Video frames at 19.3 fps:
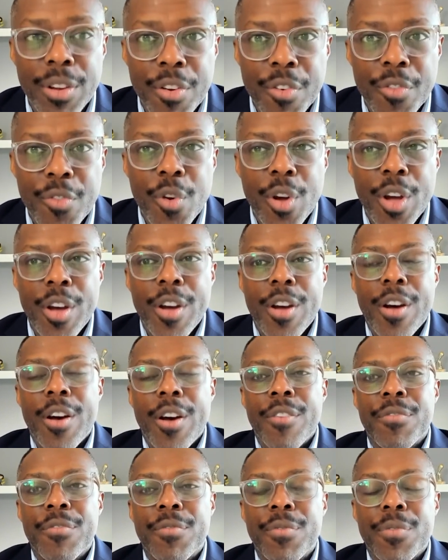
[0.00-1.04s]
of
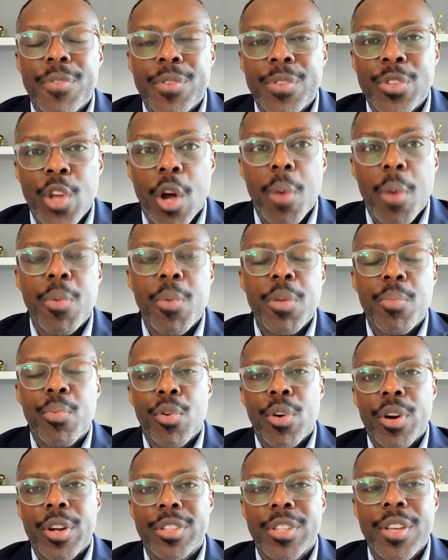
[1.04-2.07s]
doubling
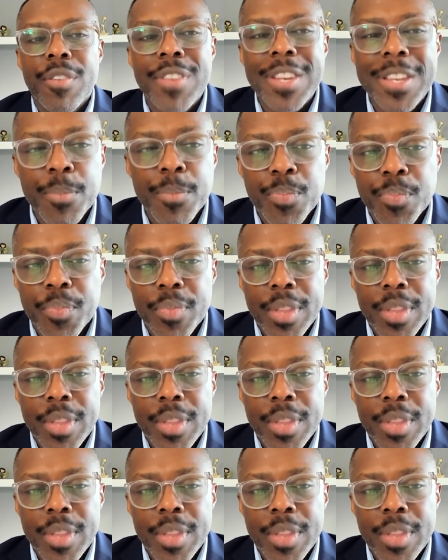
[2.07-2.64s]
productivity.